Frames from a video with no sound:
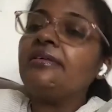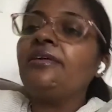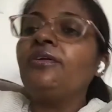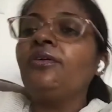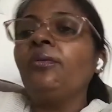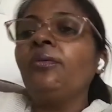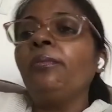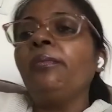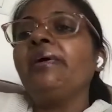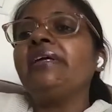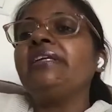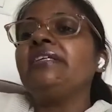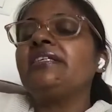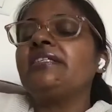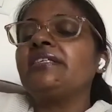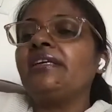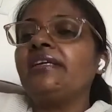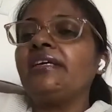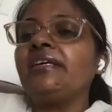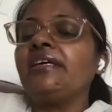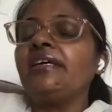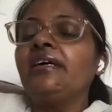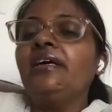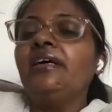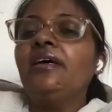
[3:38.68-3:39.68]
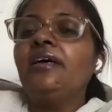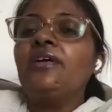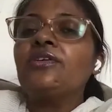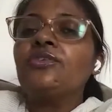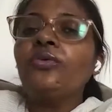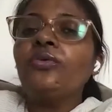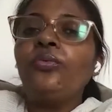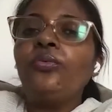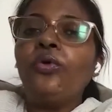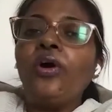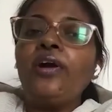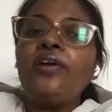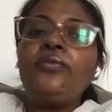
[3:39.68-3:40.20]
you know, mentally.
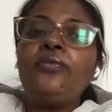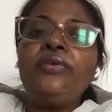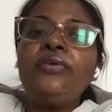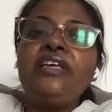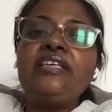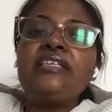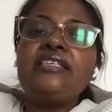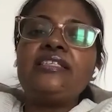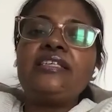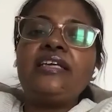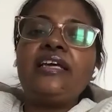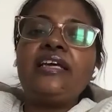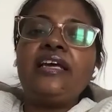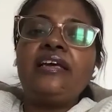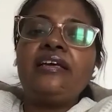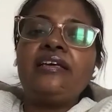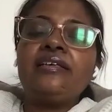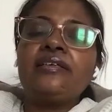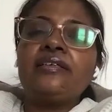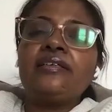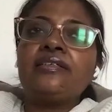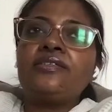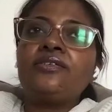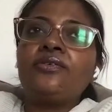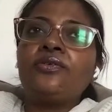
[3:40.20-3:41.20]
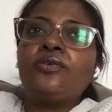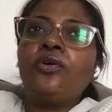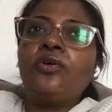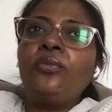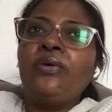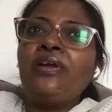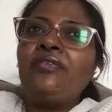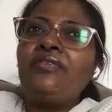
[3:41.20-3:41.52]
So what we say is, you know,